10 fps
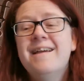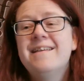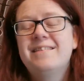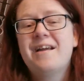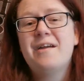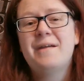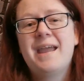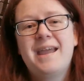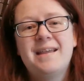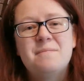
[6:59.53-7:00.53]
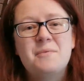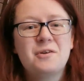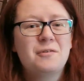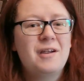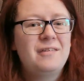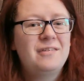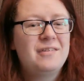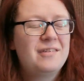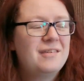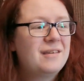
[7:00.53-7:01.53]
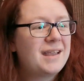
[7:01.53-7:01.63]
So in Book Roast's